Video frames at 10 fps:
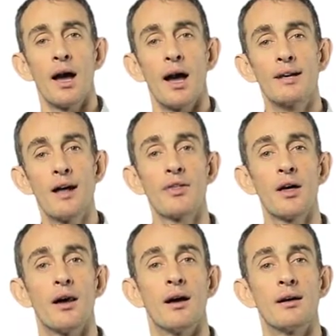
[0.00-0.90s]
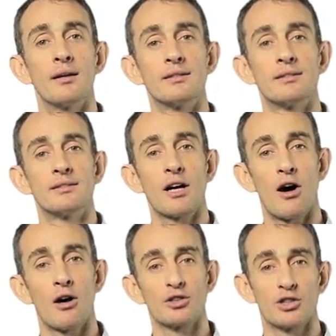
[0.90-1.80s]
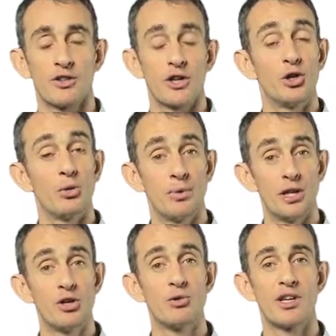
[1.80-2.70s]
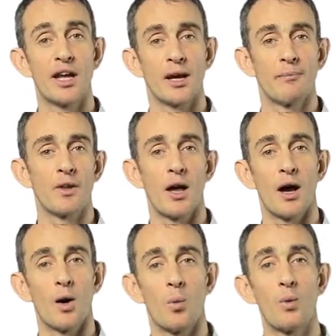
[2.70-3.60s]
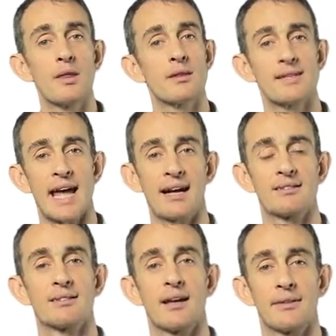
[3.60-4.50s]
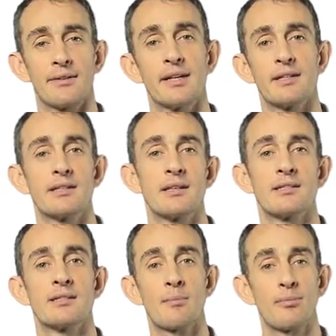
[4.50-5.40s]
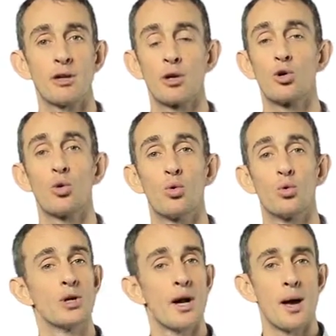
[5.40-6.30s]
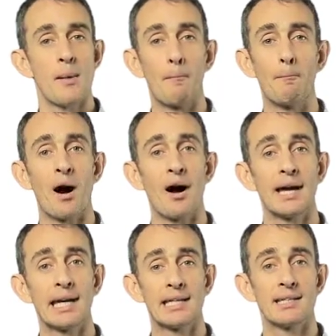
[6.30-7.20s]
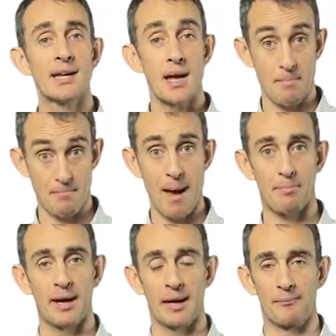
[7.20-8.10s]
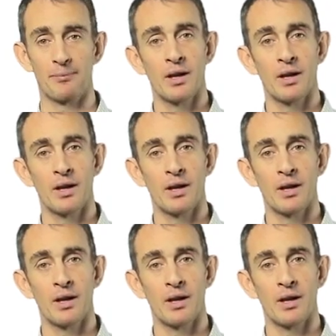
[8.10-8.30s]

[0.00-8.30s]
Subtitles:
Another task that you can be using with text like this is something called mind mapping.